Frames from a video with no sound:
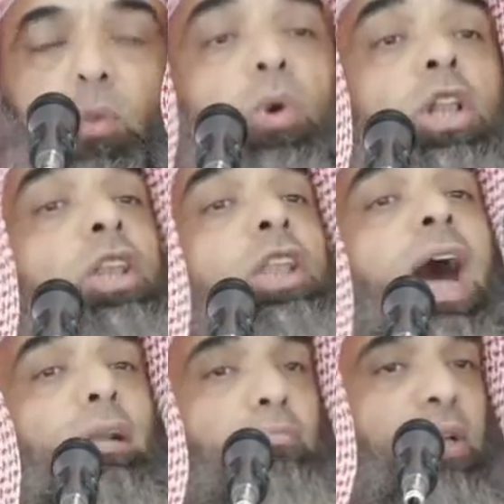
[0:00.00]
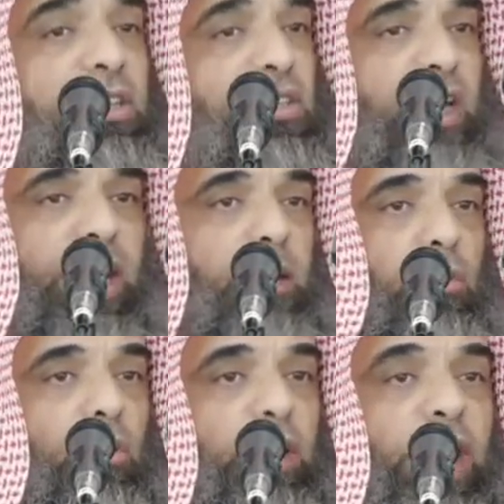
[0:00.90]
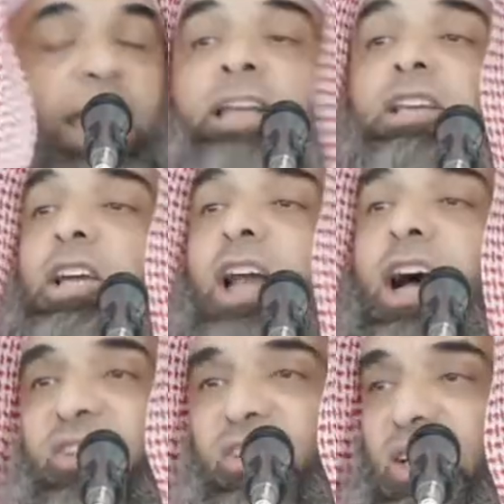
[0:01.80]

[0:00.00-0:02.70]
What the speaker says: will not be stable and cannot